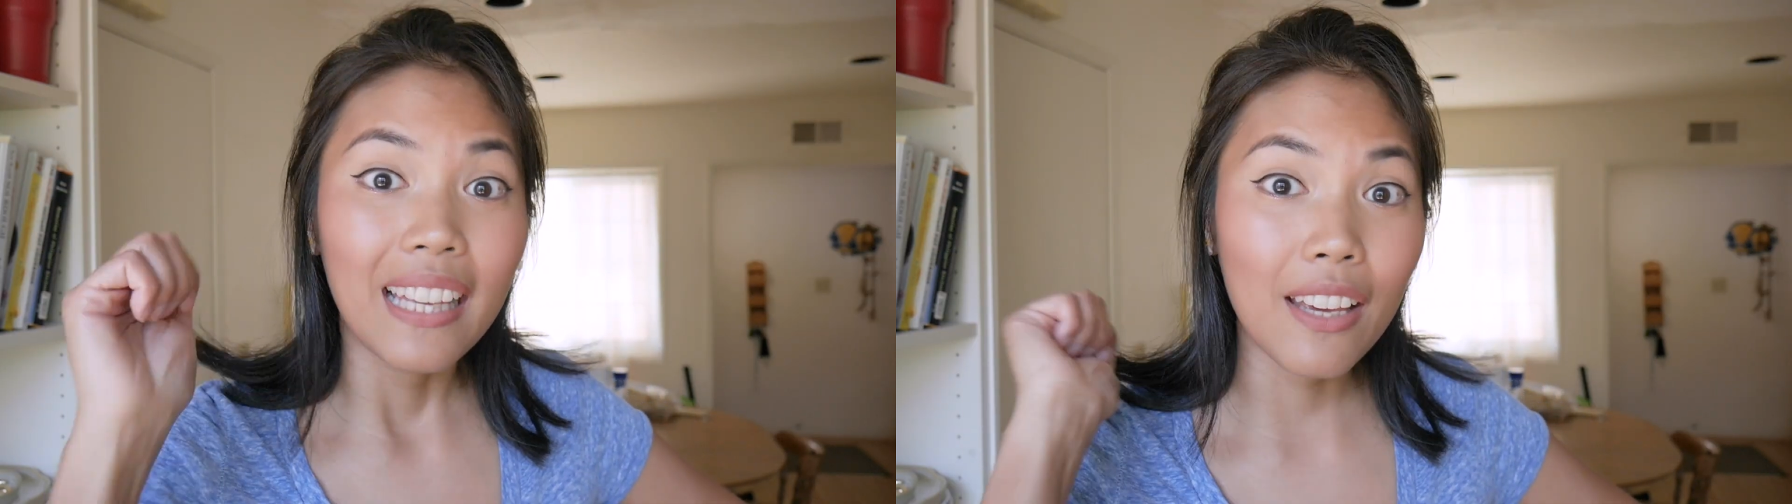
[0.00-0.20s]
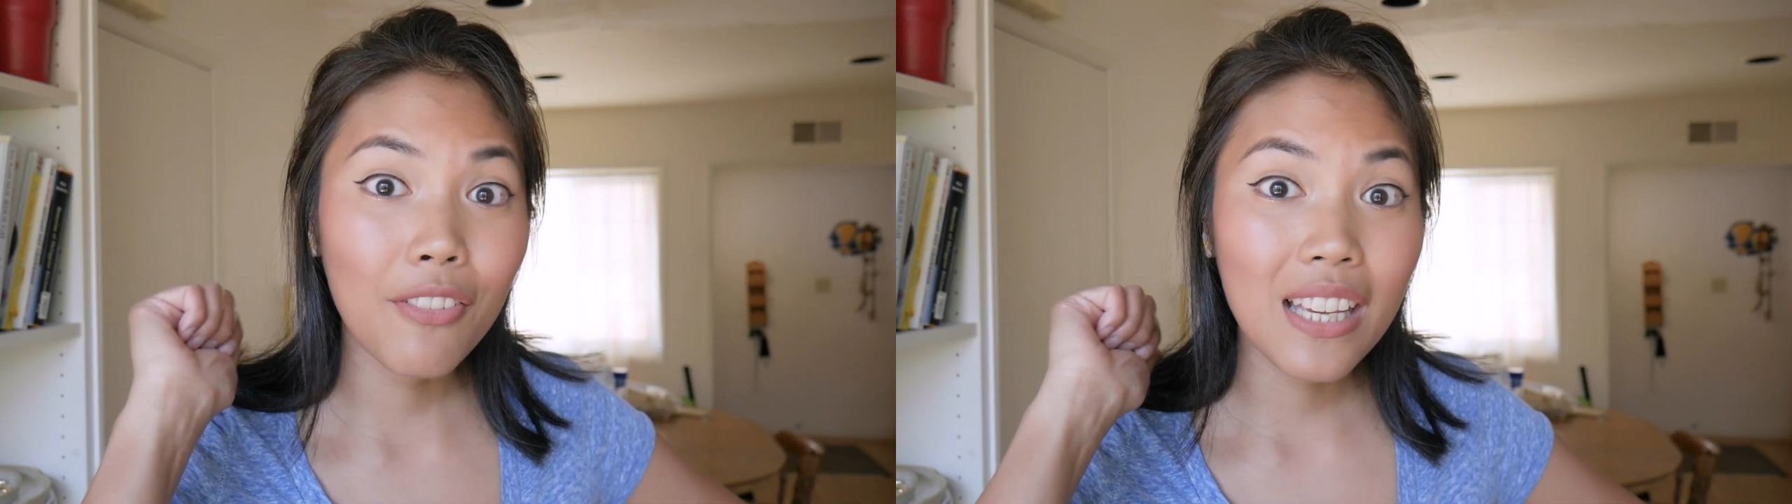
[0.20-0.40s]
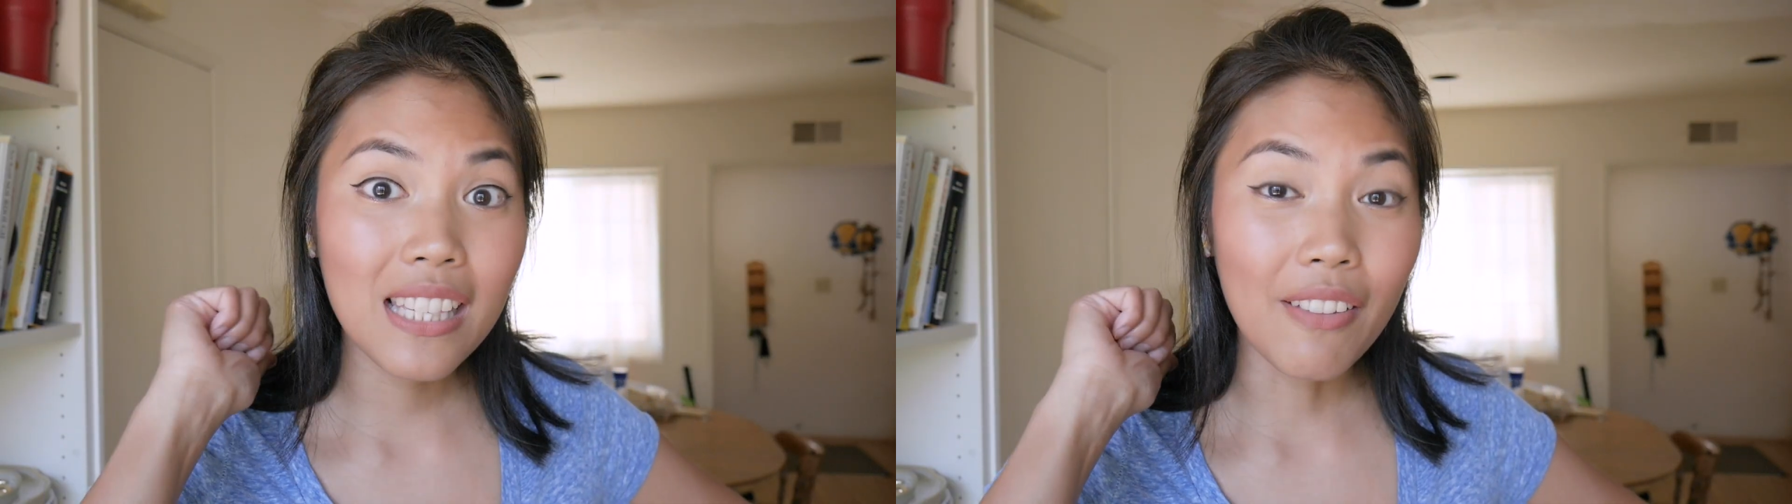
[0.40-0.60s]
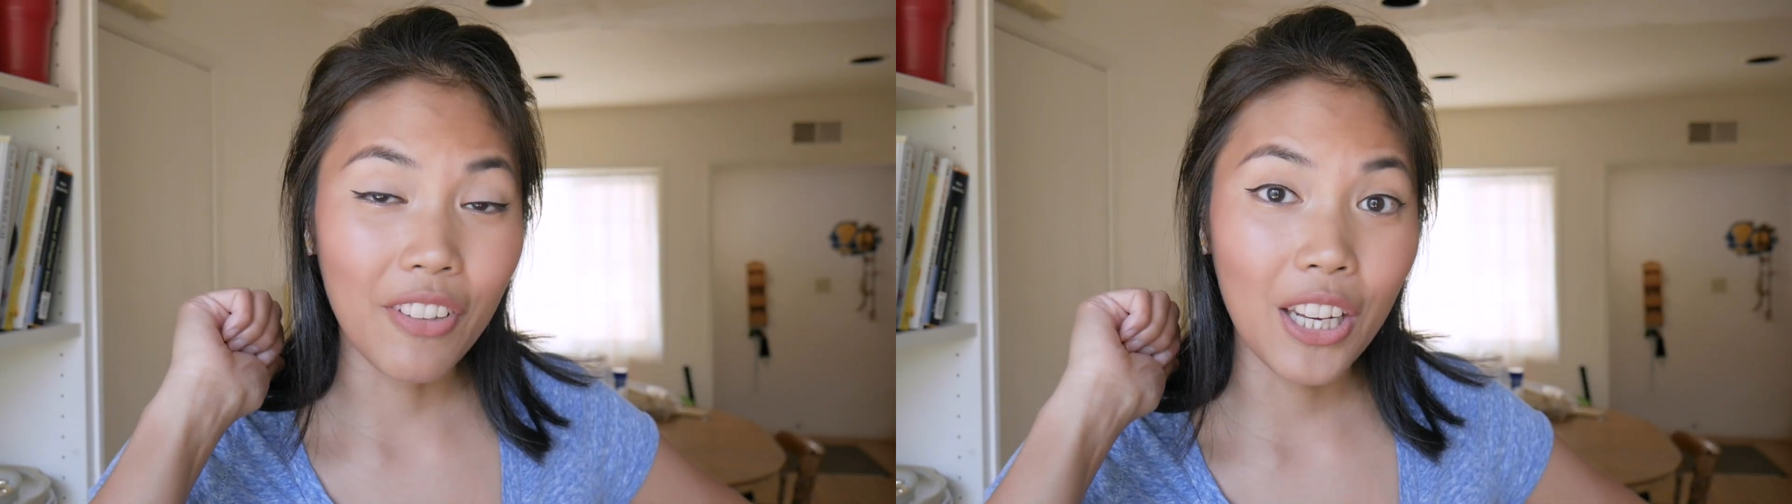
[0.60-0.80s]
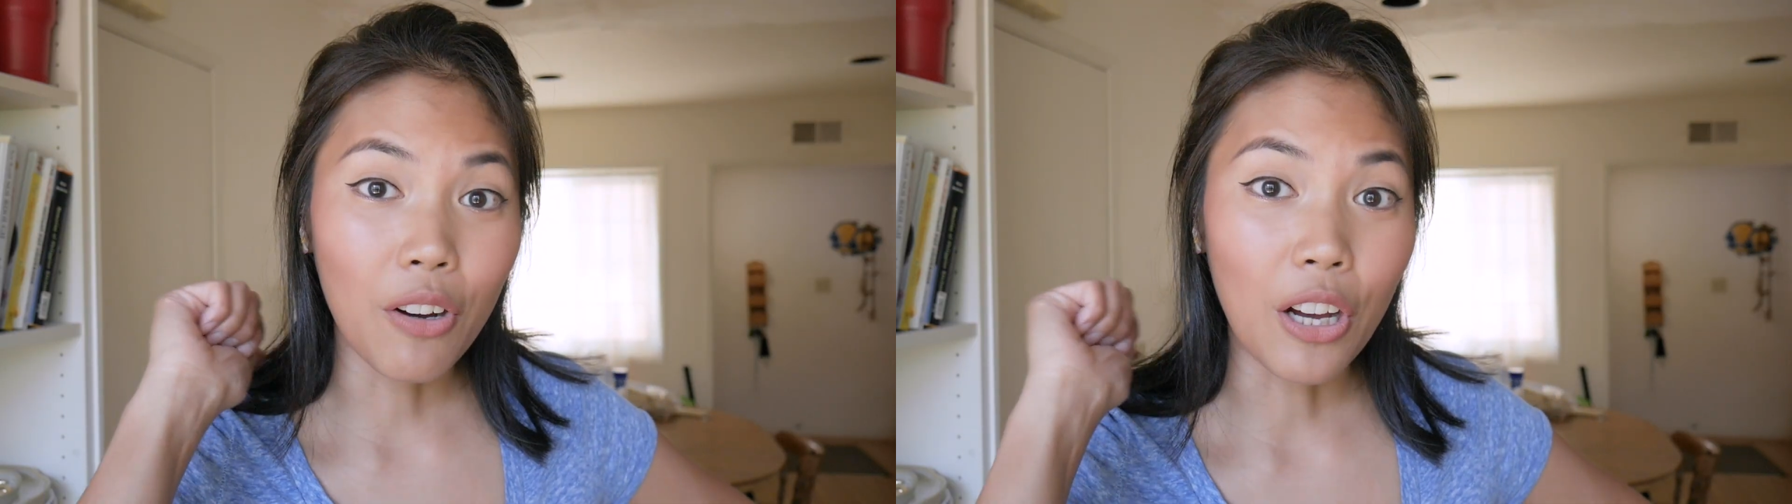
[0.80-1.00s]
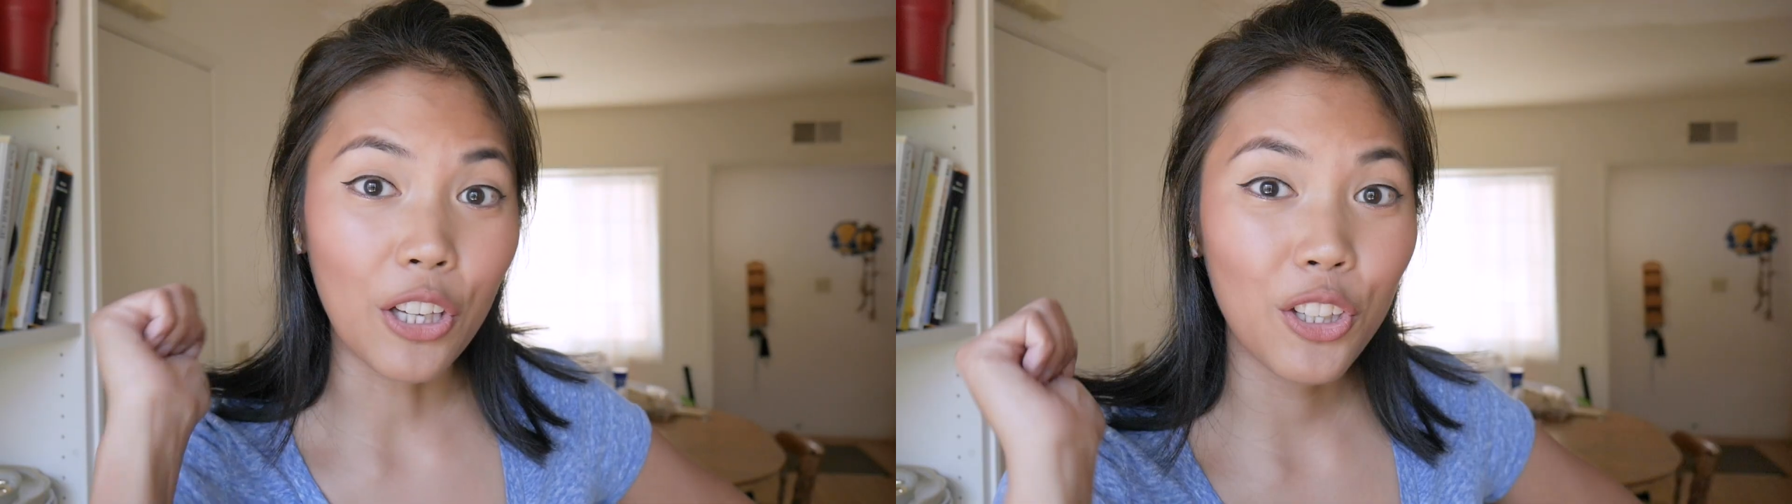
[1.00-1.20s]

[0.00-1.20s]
give this video a